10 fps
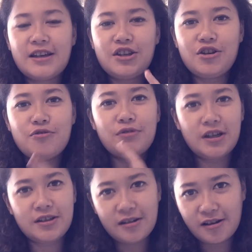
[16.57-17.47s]
you
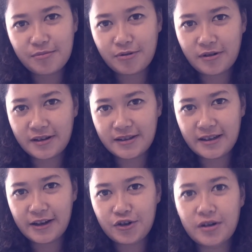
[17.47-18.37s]
need to learn
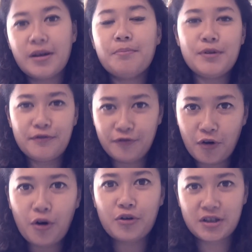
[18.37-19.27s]
pronunciation
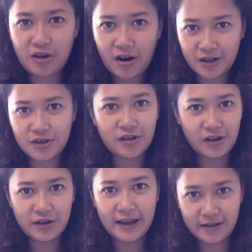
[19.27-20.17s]
before starting to
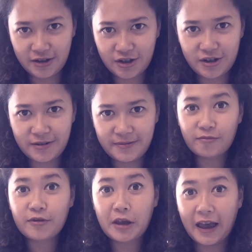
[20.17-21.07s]
learn English.
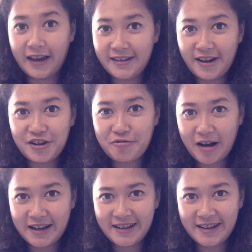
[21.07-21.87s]
Okay, are you ready?